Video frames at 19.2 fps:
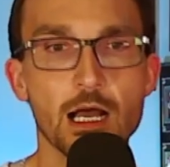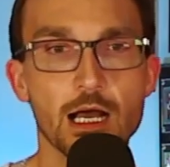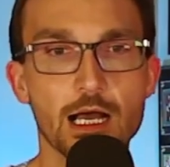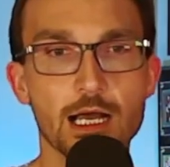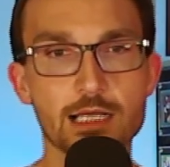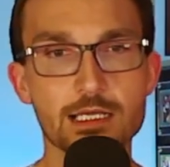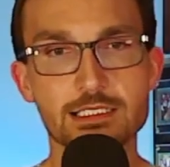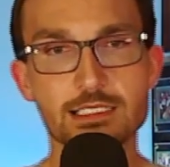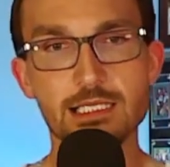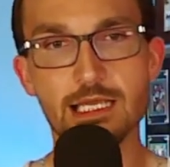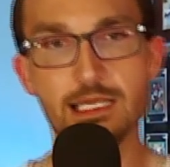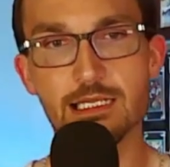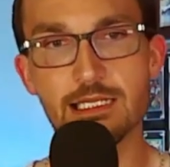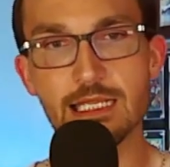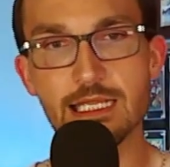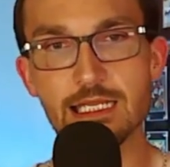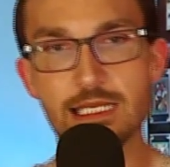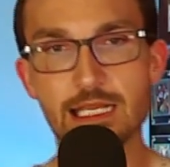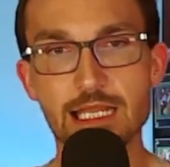Said
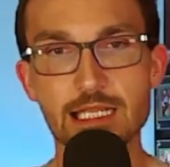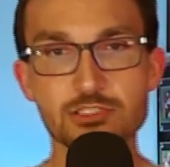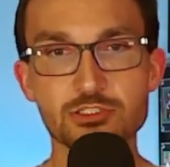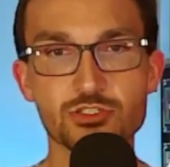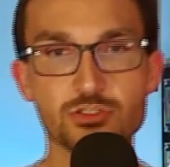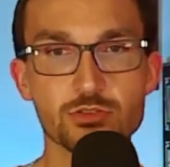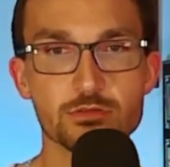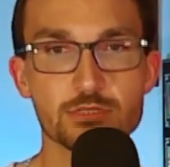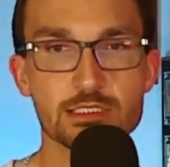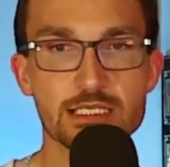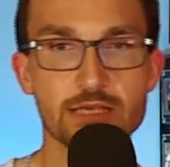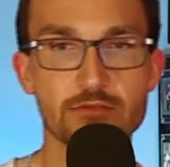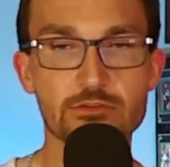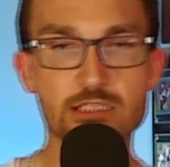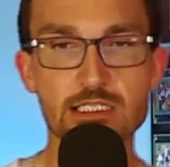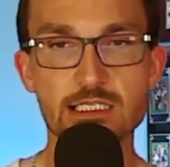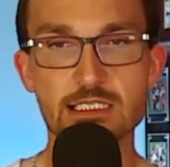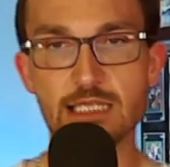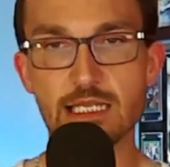in a June
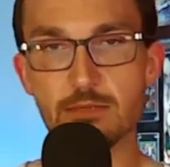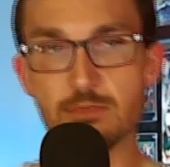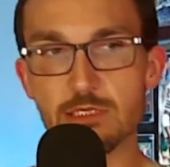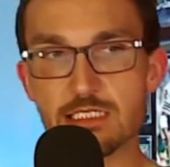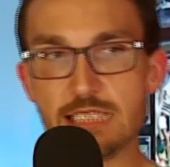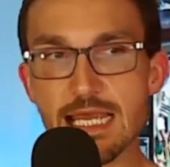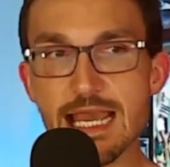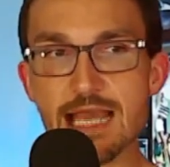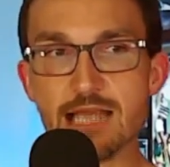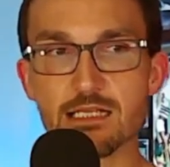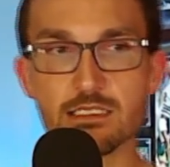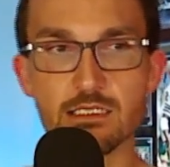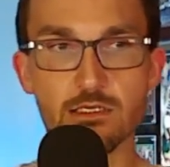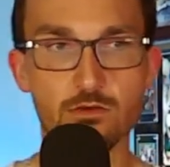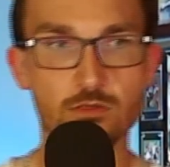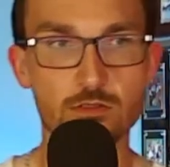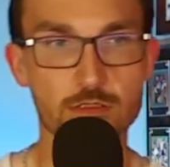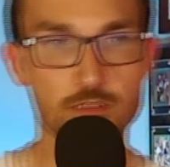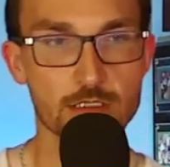7th statement to
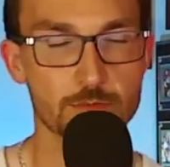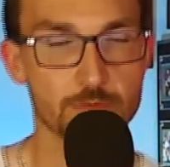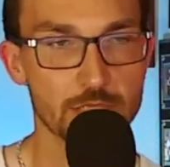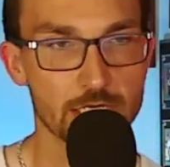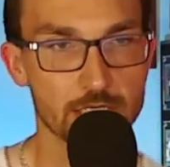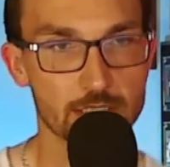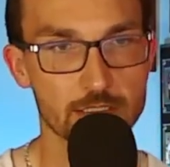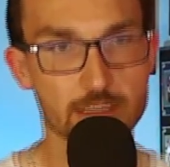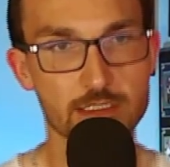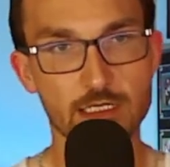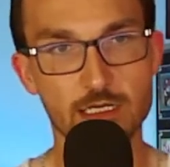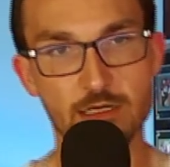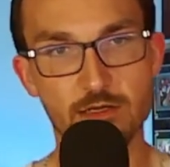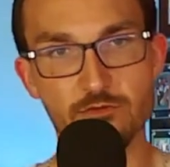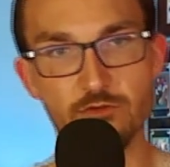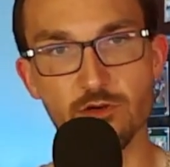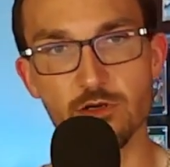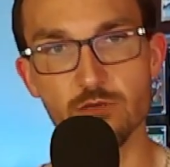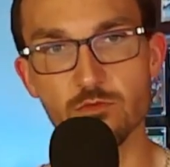Axios, appearing to
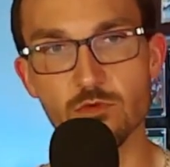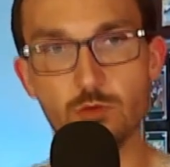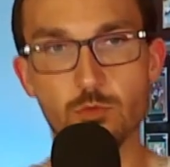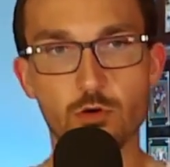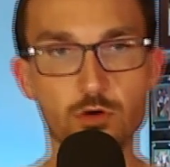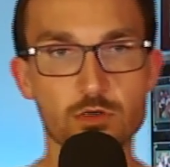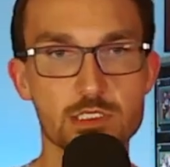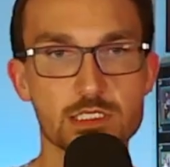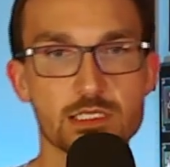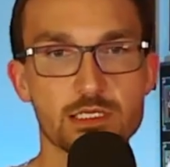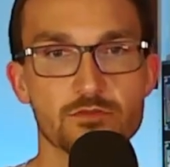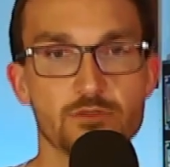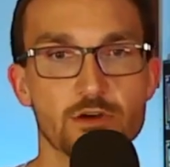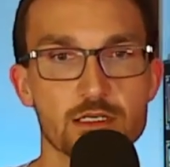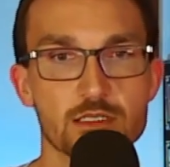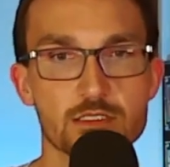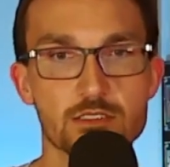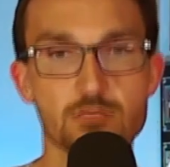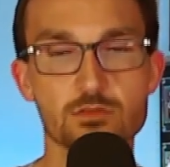confirm reports that
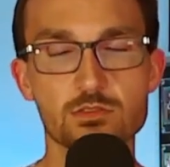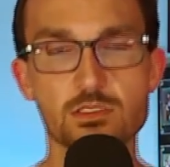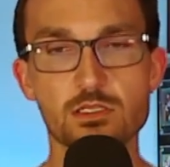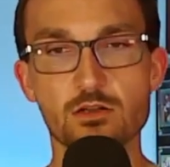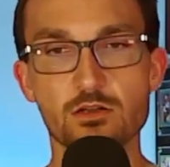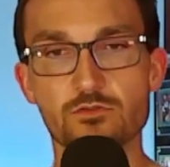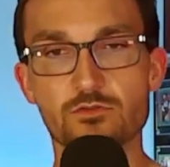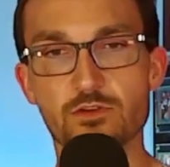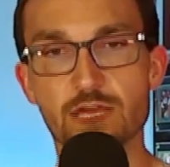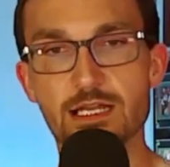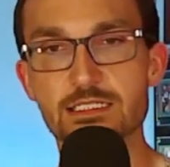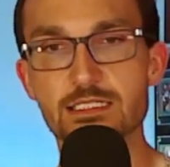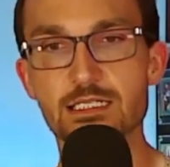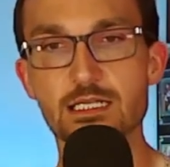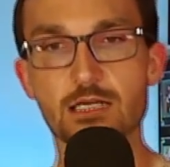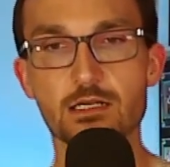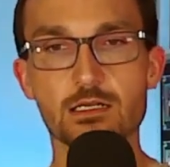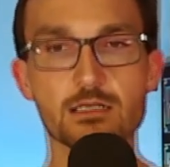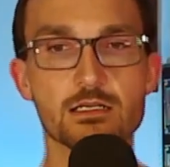Fox News notified
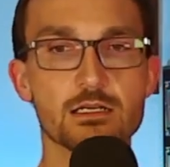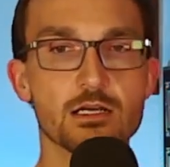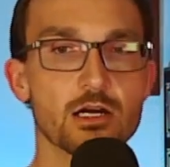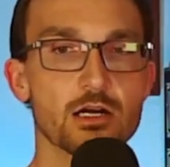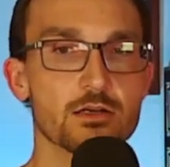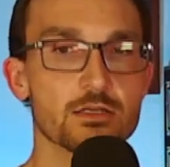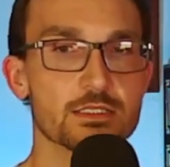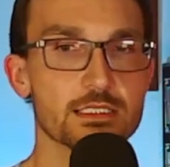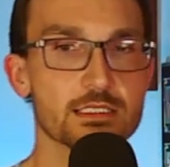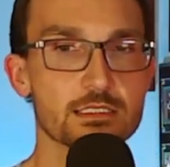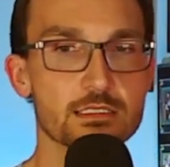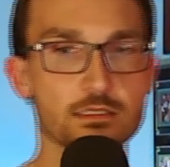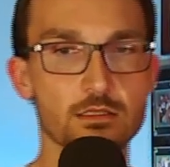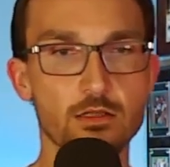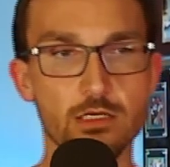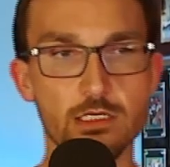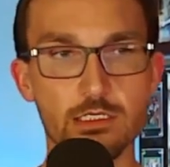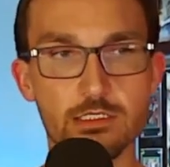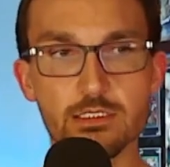Carlson's
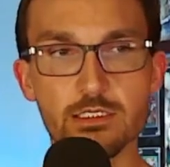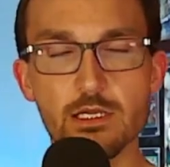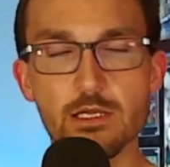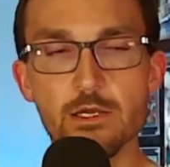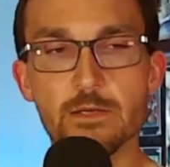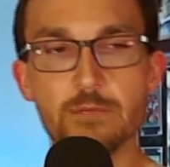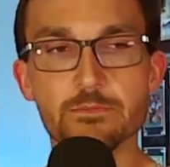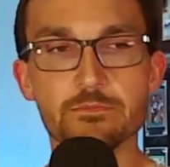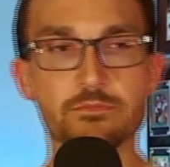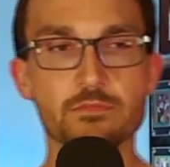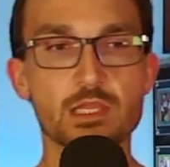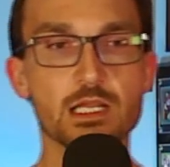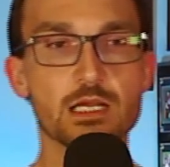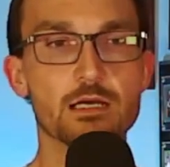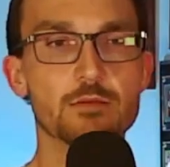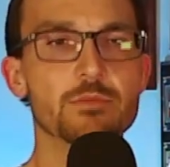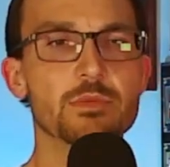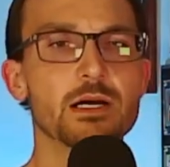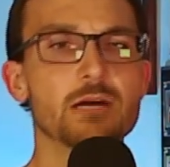lawyers
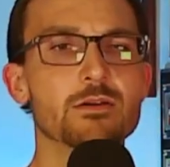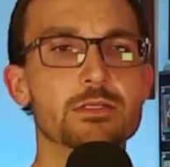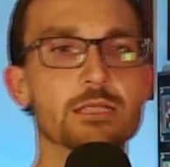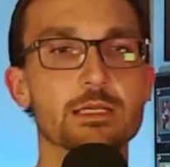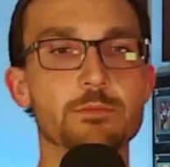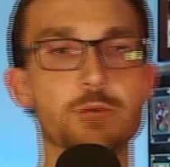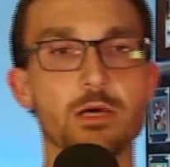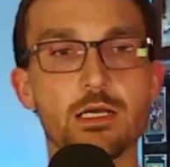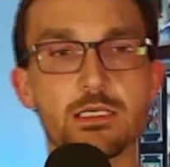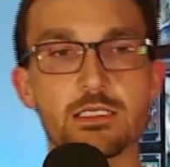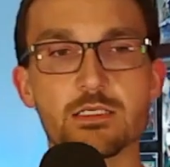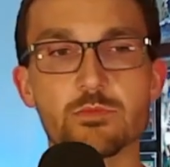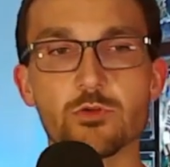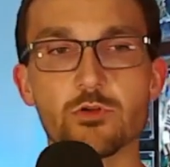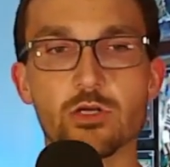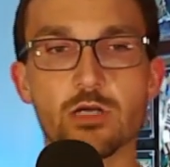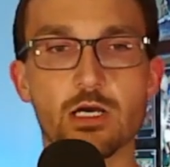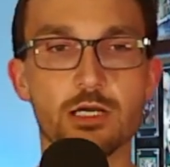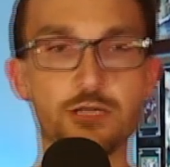about a
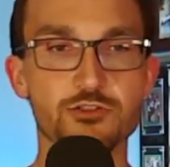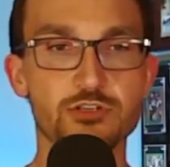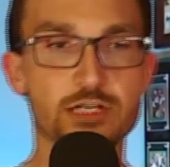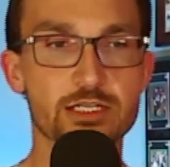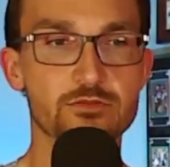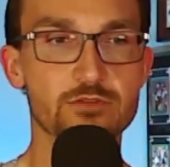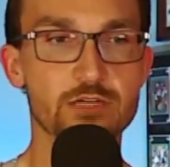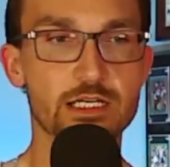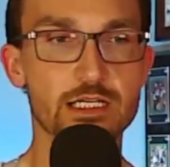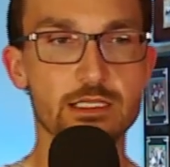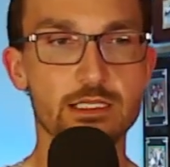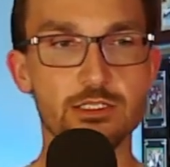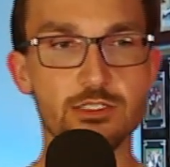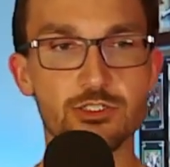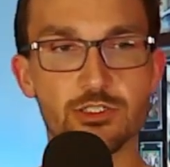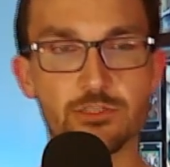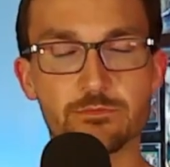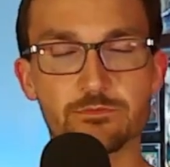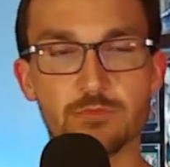possible contract
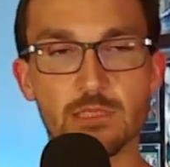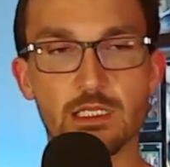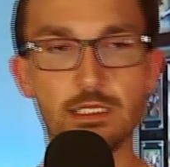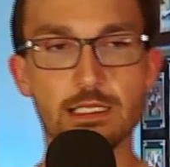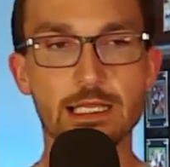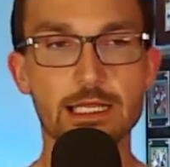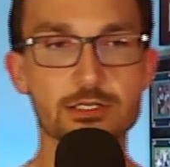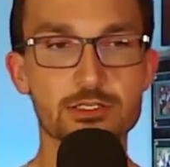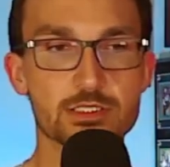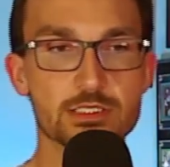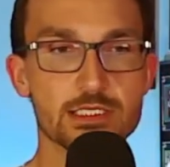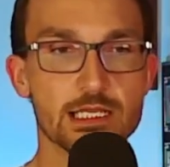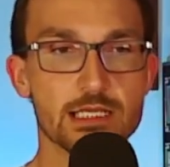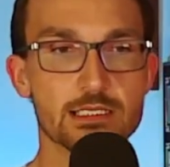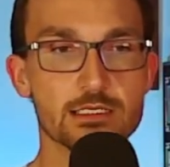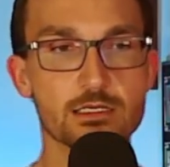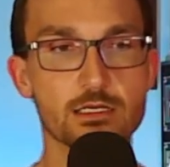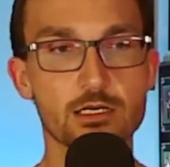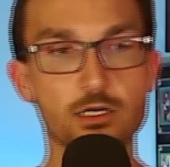violation. A letter
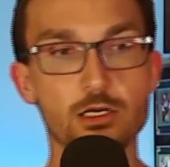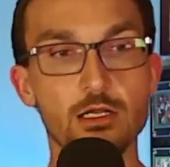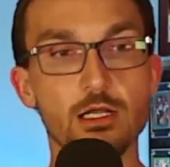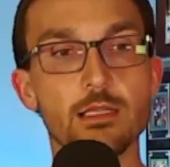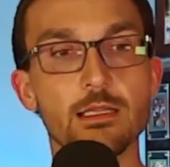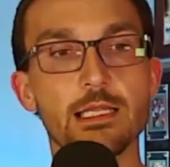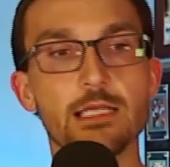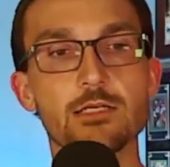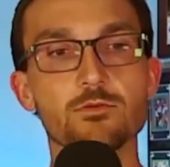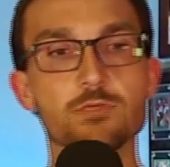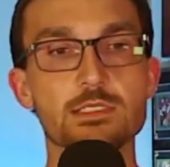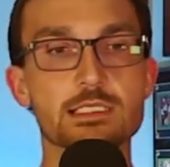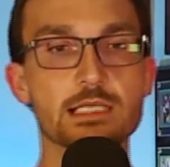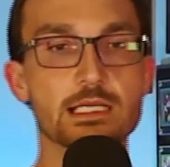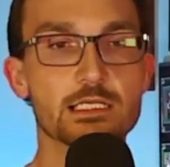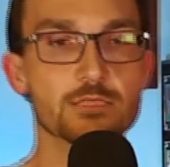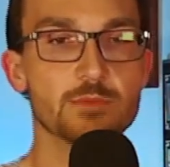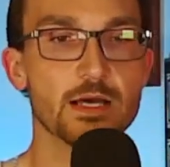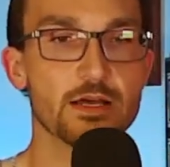was
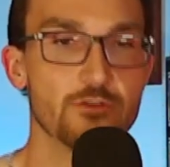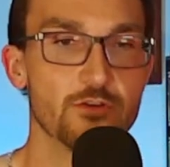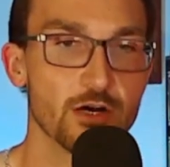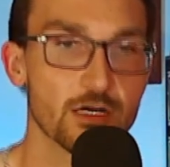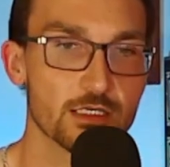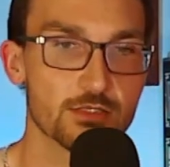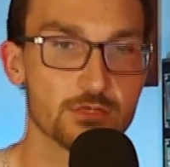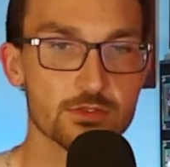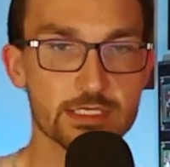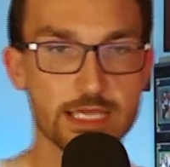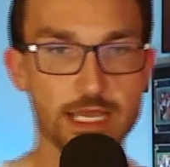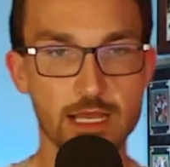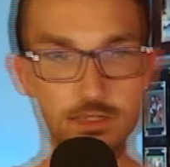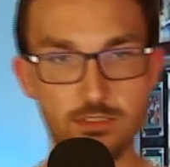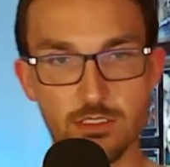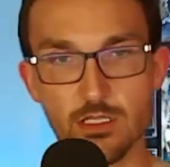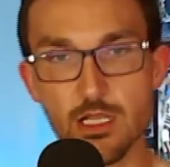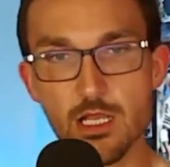sent by Fox News counsel